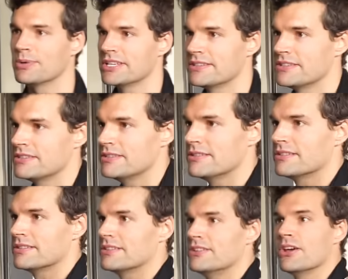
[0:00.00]
we
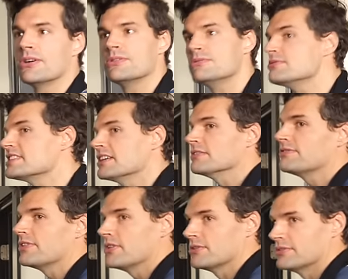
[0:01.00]
no cell
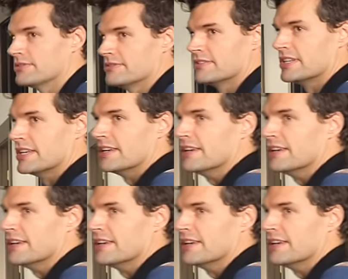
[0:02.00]
phone.